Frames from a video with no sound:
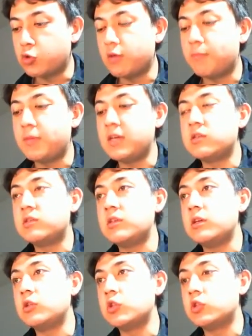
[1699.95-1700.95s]
a PC,
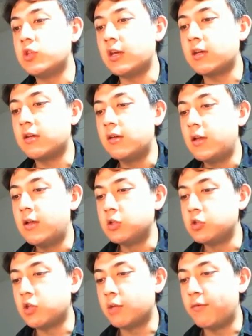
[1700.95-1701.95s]
just like
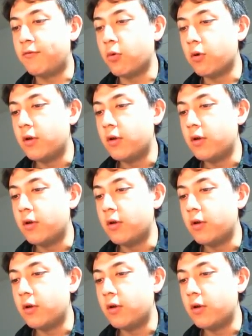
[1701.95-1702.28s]
before.